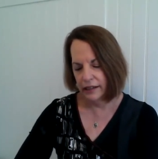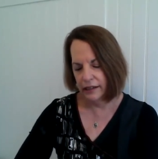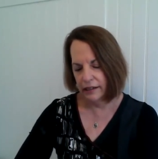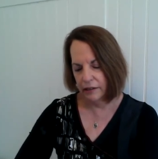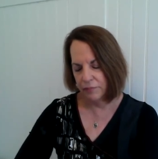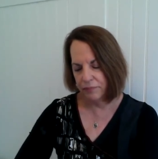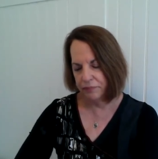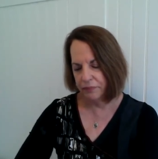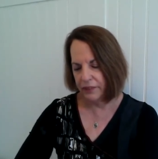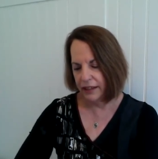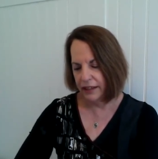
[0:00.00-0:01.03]
Um,
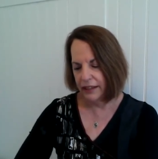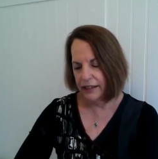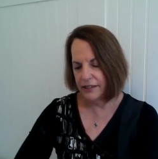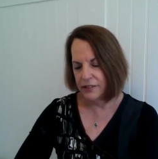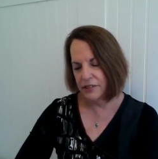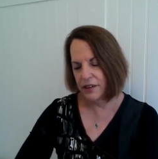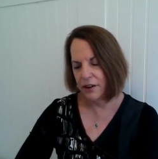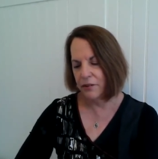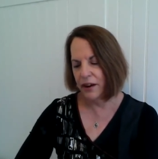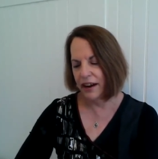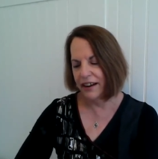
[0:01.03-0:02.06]

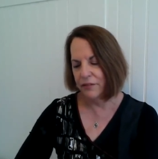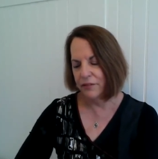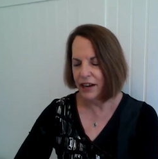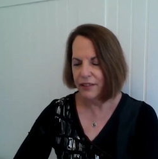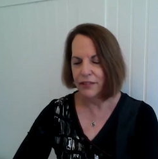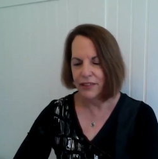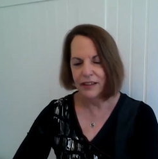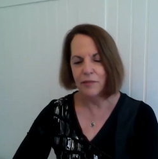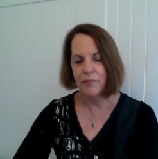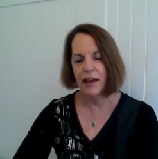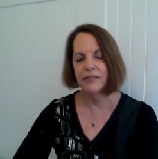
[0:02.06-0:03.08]
so when I think
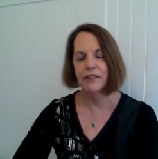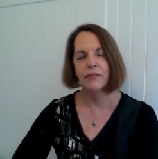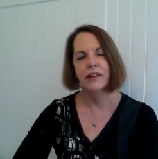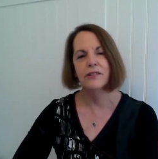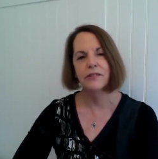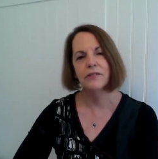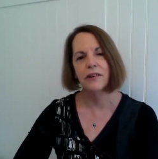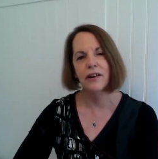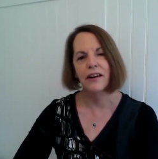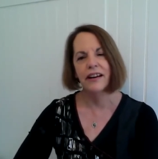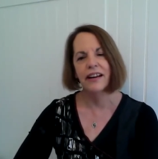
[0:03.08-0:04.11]
about the
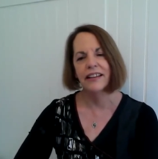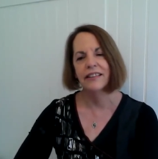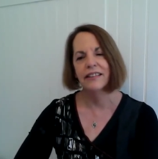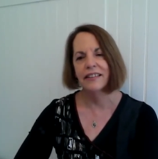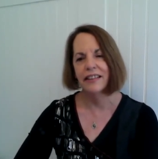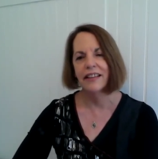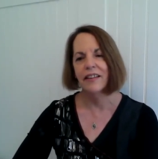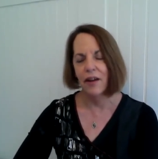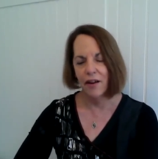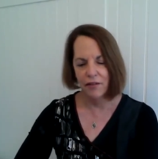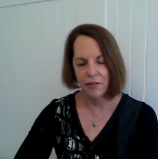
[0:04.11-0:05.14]
registrar in
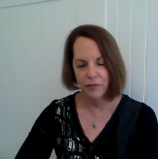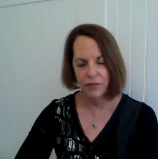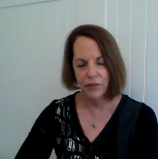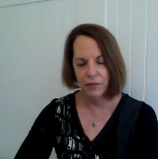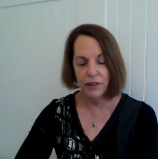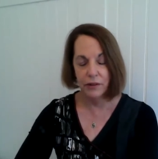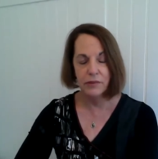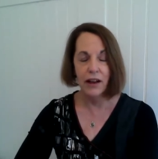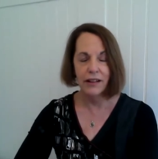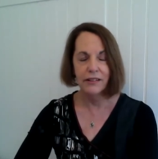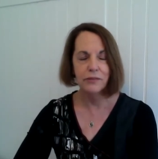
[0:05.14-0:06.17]
the Williams
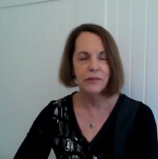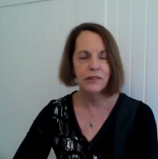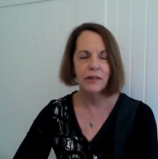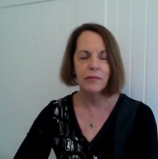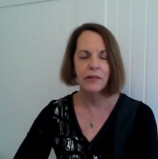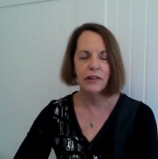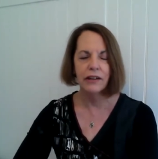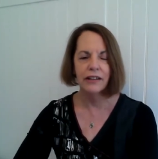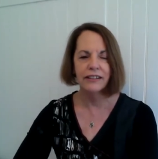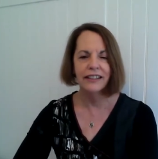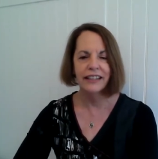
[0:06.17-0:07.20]
College Museum of
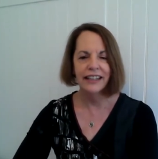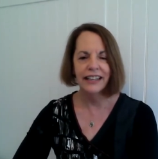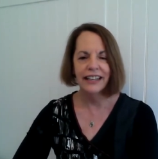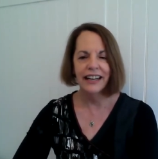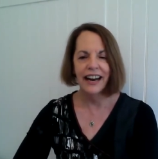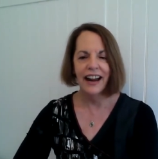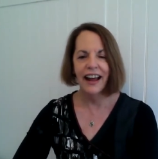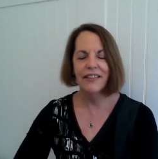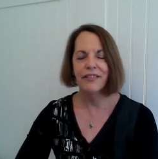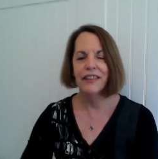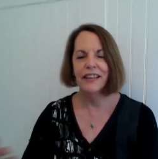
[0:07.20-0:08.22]
Art, I
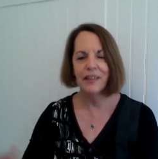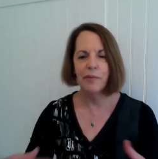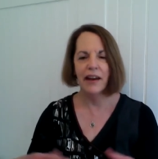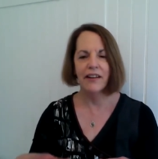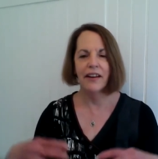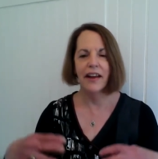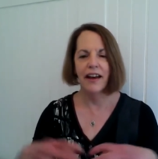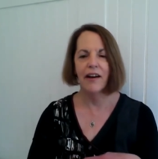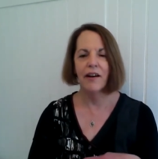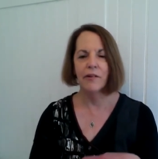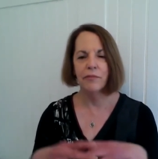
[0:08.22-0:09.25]
think about
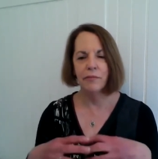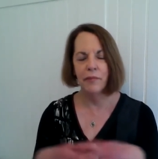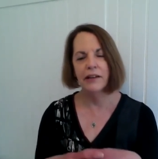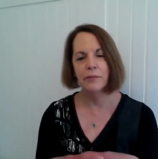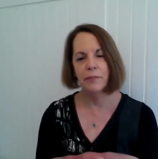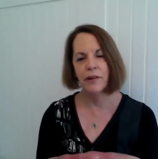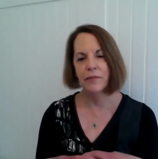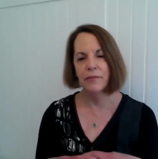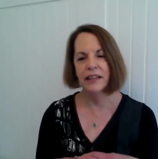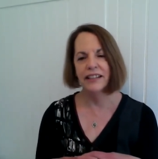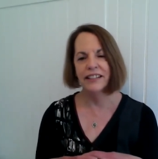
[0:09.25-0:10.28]
how my
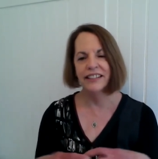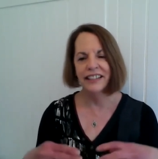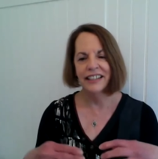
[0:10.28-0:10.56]
department